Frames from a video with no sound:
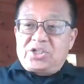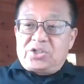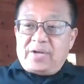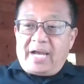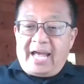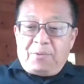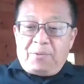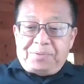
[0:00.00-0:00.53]
to
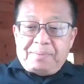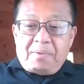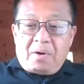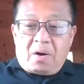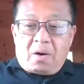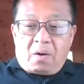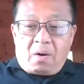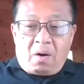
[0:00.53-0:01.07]
help them
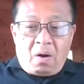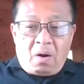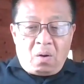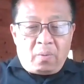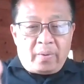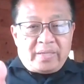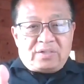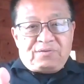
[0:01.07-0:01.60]

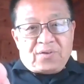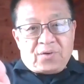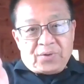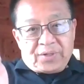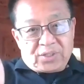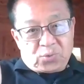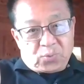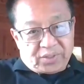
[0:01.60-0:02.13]
always
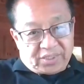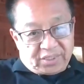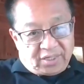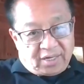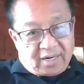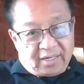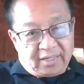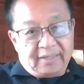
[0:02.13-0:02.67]
focus what the
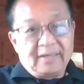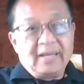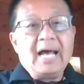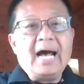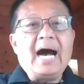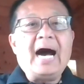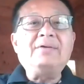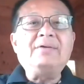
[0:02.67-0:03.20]
target,
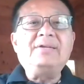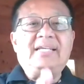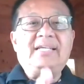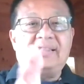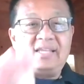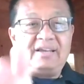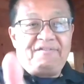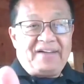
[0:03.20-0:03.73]
how to
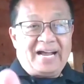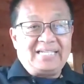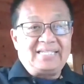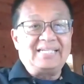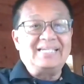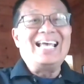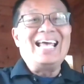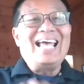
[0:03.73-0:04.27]
get there
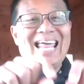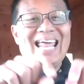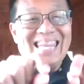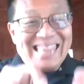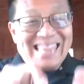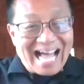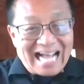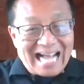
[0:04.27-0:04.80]
faster. And
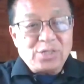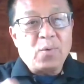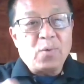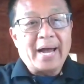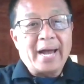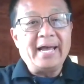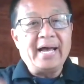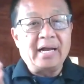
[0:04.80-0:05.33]
that's
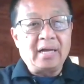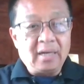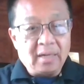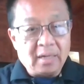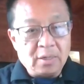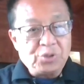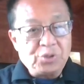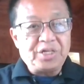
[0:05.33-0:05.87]
why a
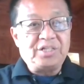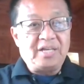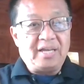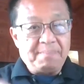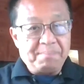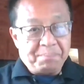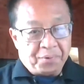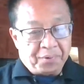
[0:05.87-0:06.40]
coach is
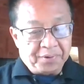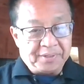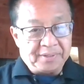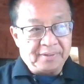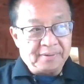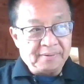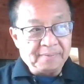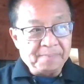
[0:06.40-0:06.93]

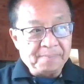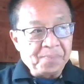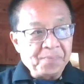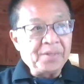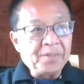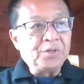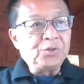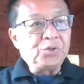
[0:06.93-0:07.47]
important,
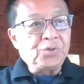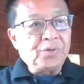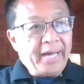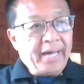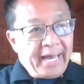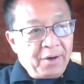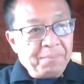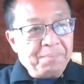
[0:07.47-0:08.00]
to
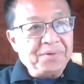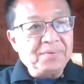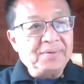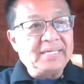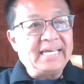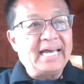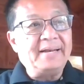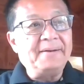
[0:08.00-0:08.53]
help you
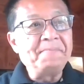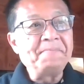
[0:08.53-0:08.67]
get